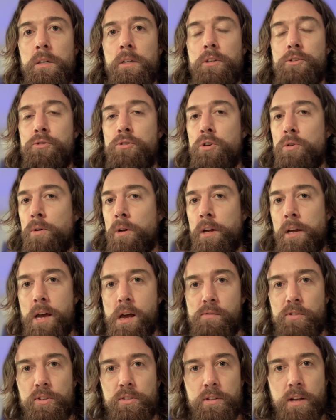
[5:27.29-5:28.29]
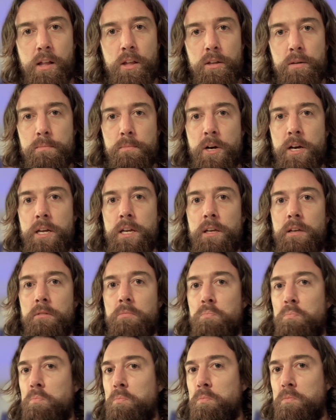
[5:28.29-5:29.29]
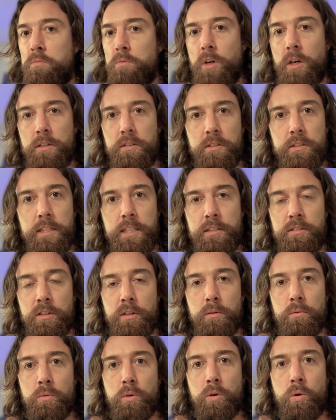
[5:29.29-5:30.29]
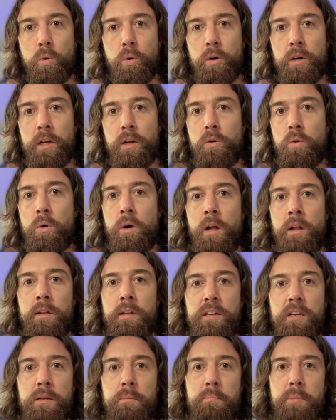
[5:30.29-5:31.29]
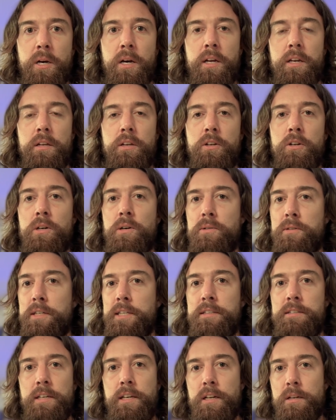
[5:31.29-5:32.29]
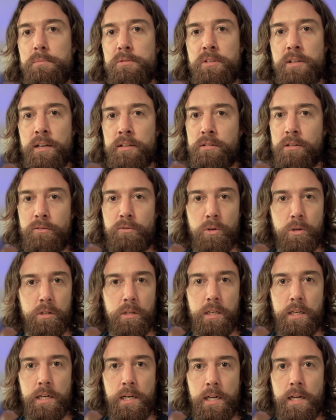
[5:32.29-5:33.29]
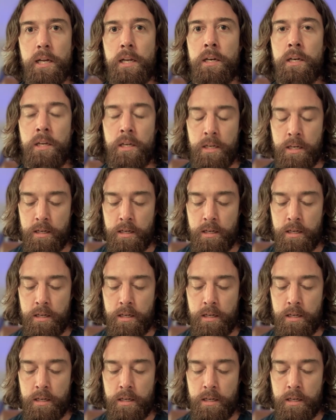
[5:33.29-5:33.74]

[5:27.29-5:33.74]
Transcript: You do want to have a solid mic, a decent recording quality, but you don't need to get obsessive early on.